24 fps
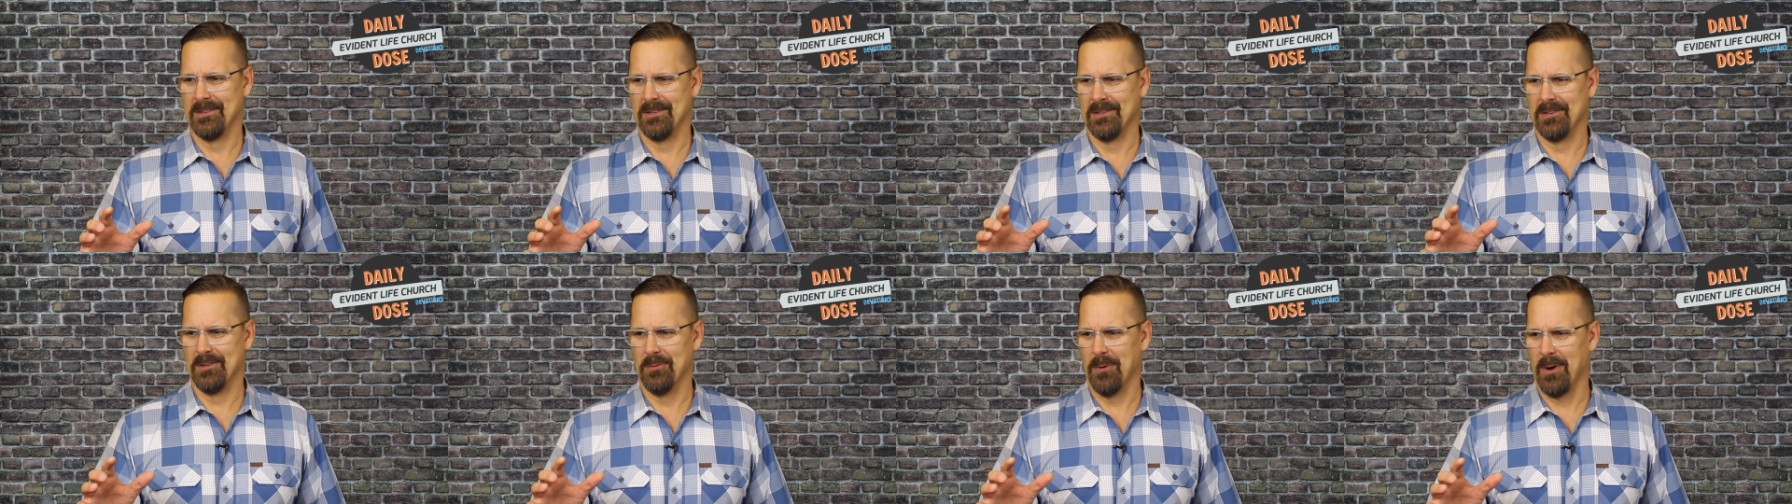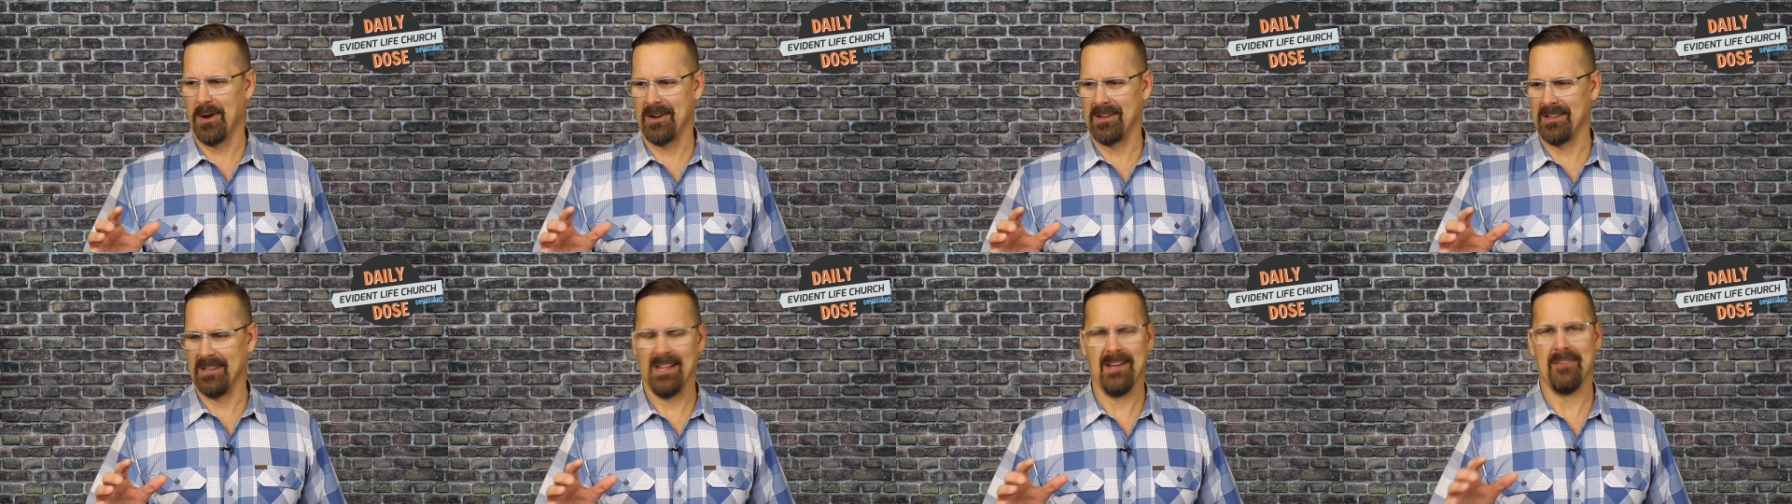who
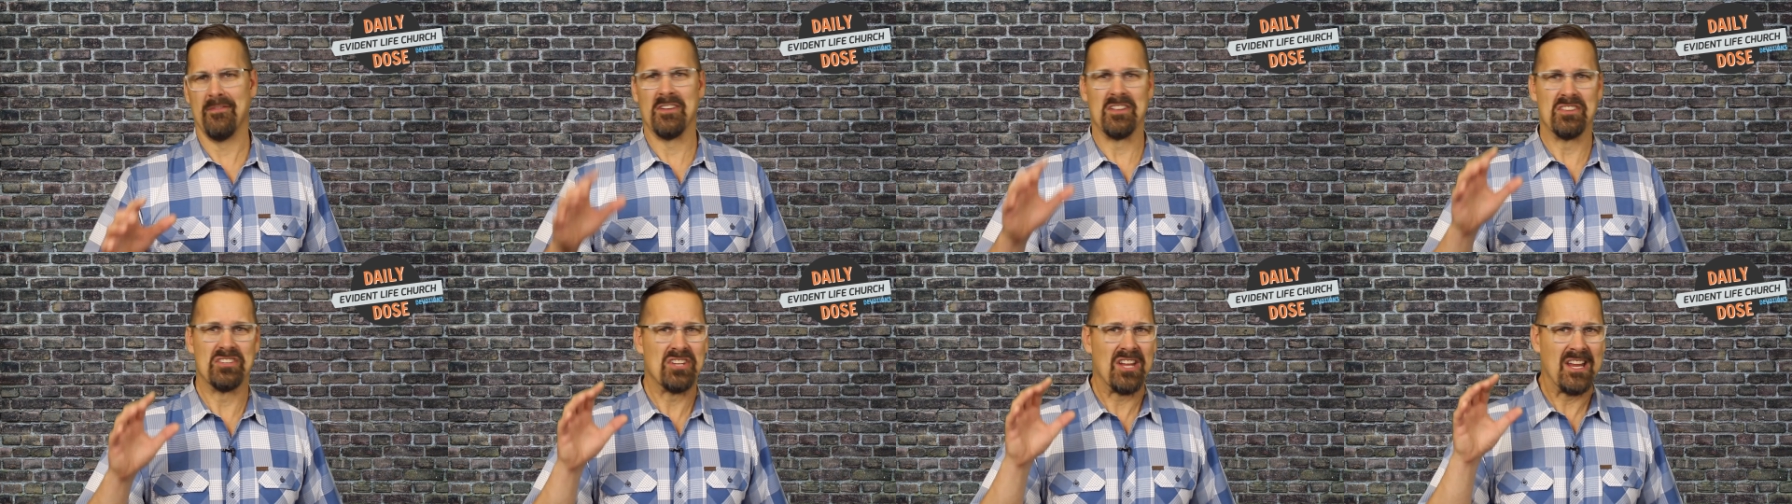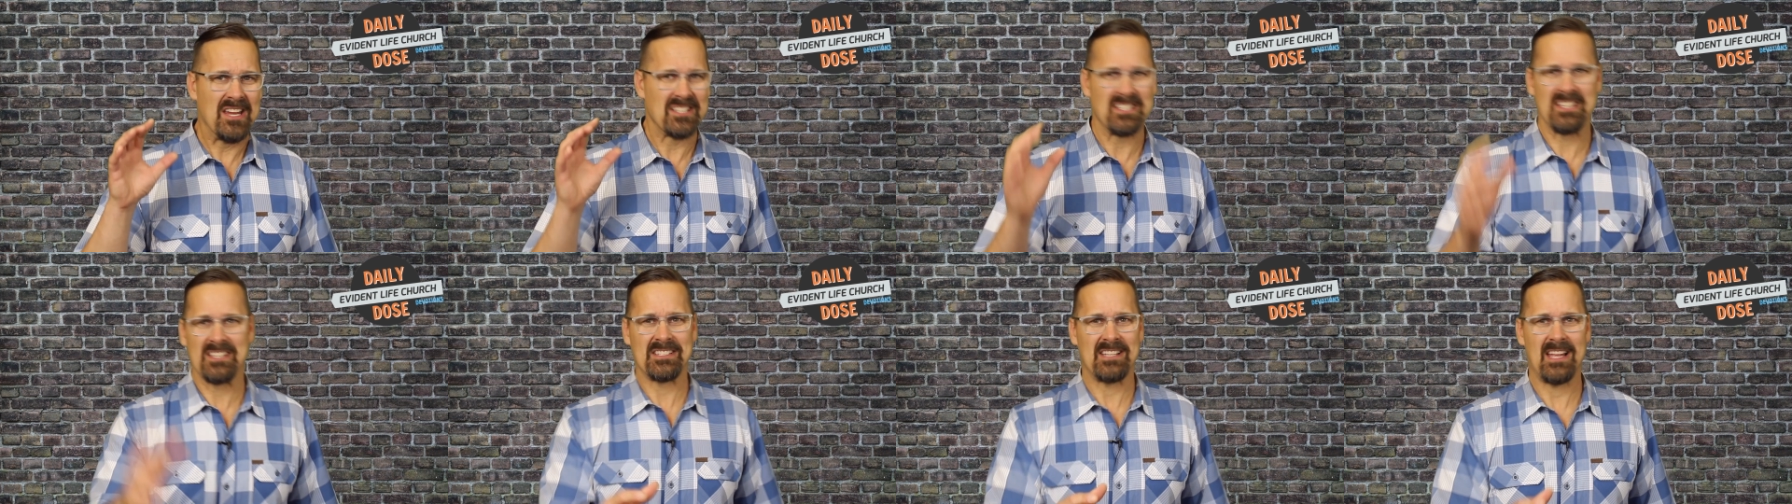aren't loving
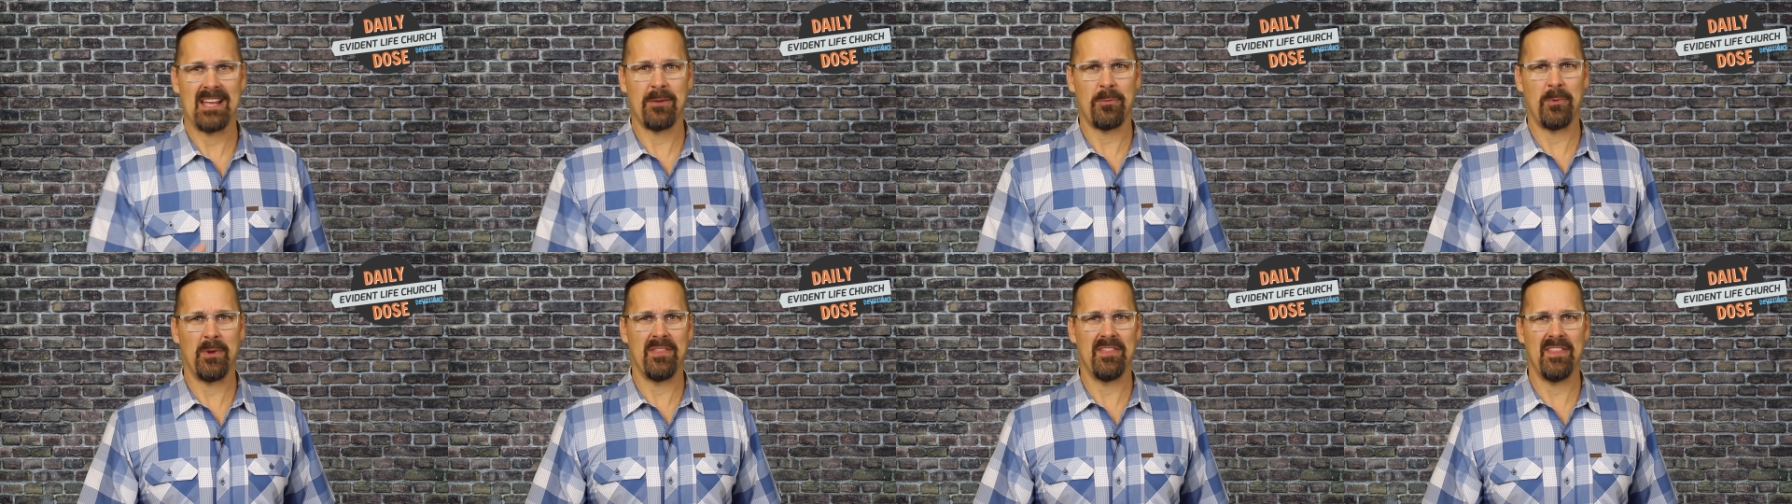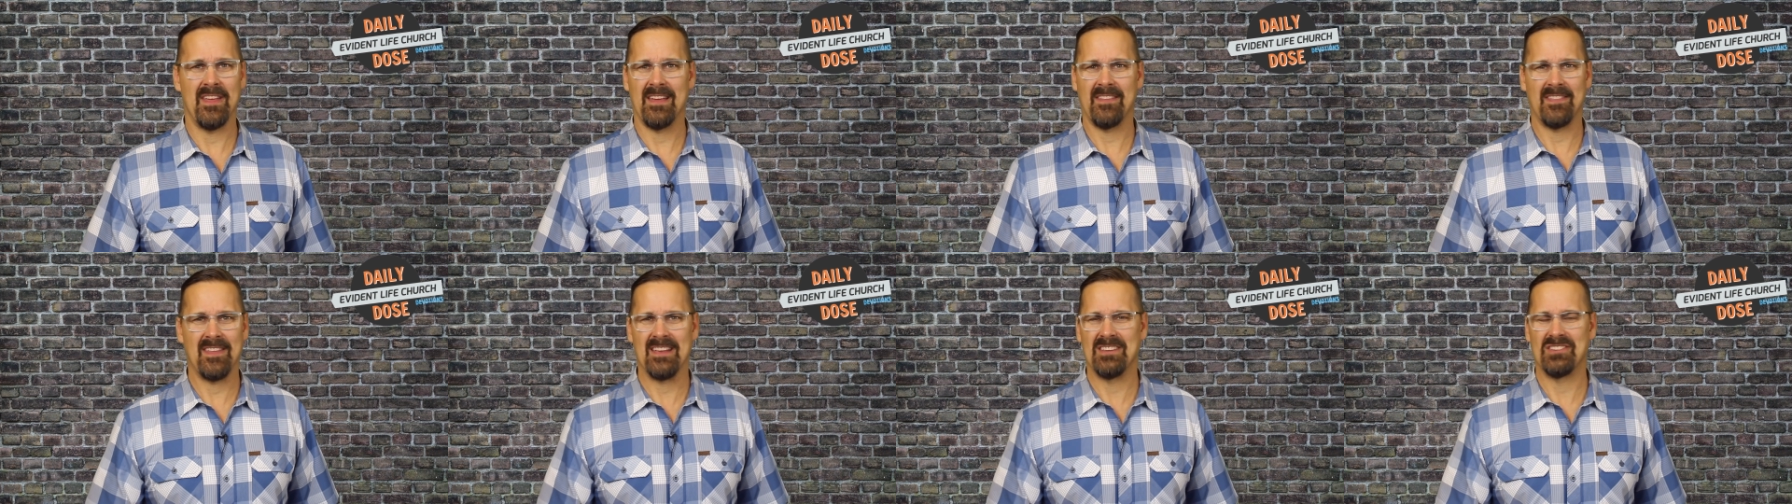Jesus like we
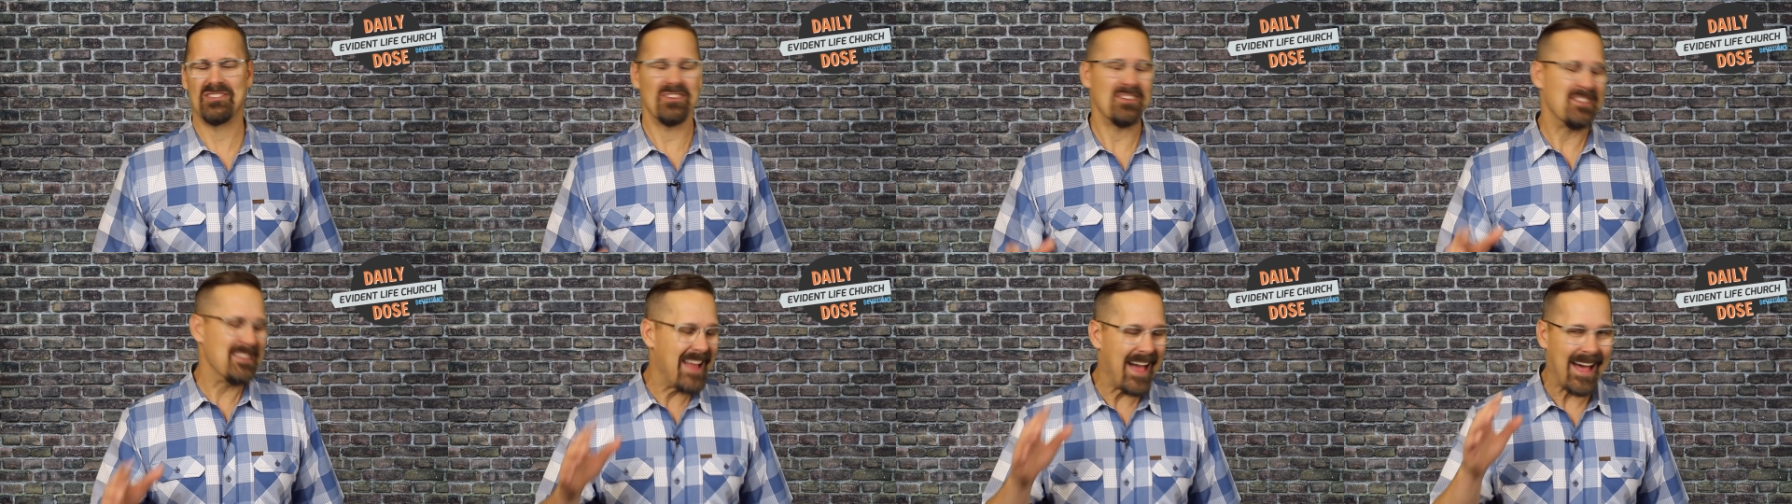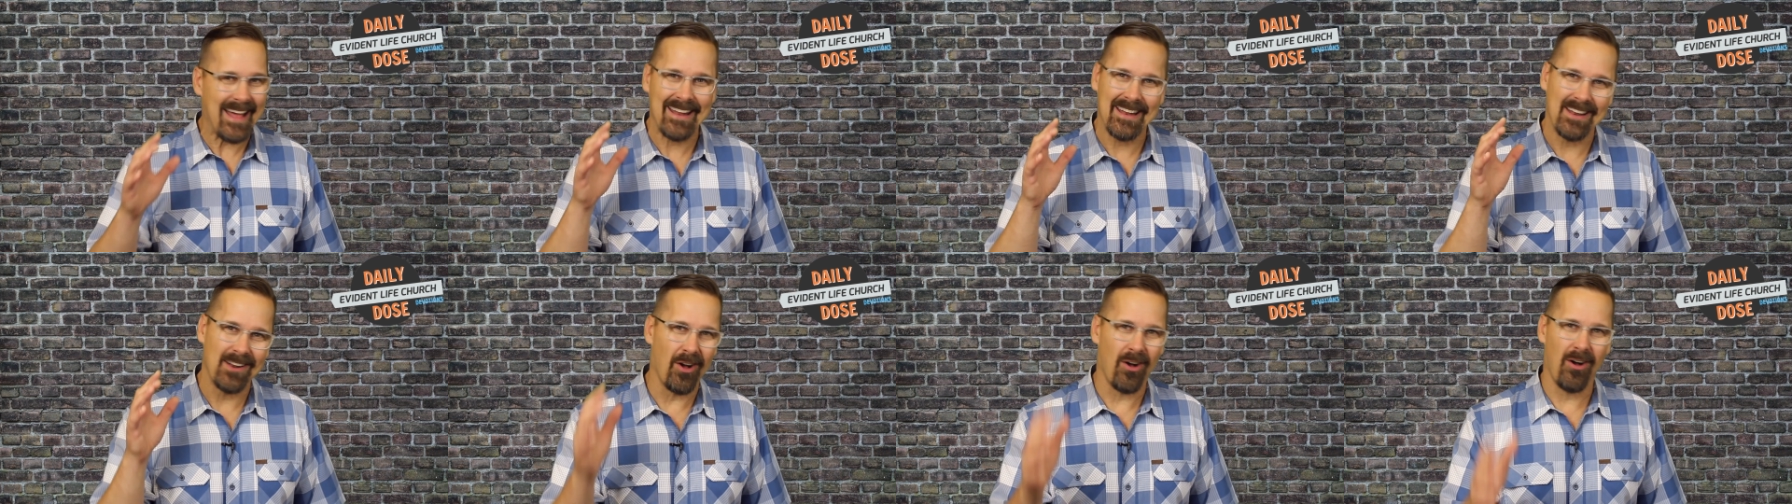think they should?
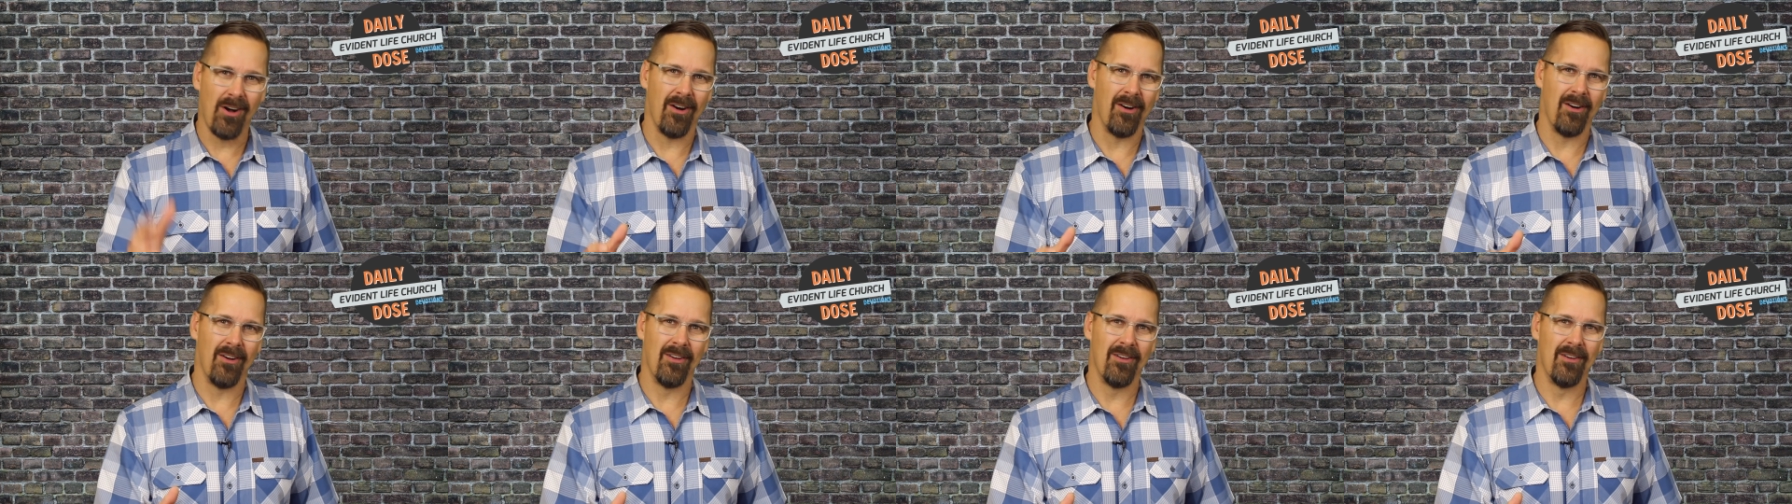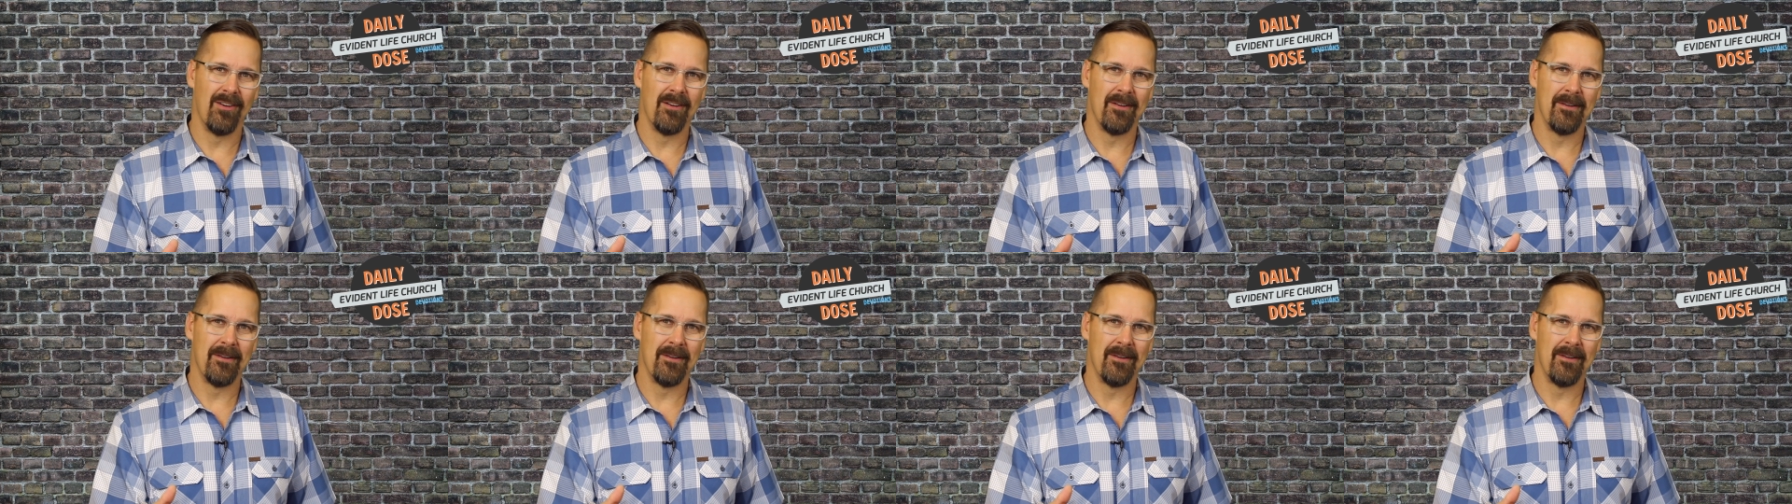Not at all.